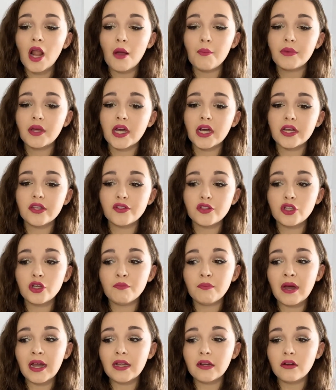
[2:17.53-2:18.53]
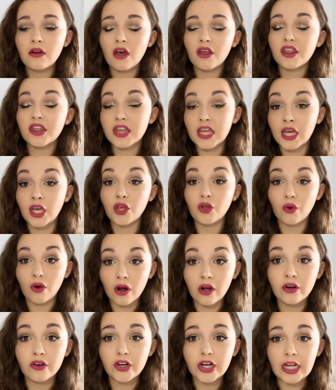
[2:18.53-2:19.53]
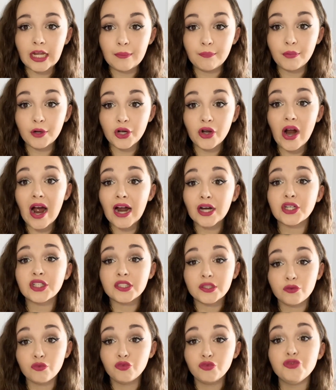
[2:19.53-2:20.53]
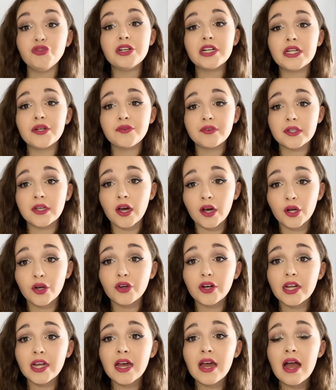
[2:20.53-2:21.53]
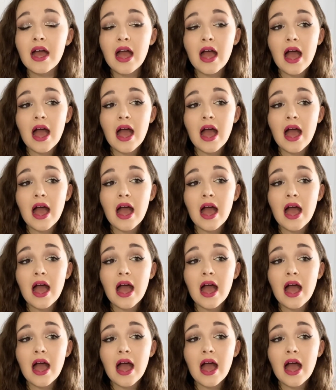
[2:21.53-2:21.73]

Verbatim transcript: Because you might not think you're hungry, but you're actually really, really hungry.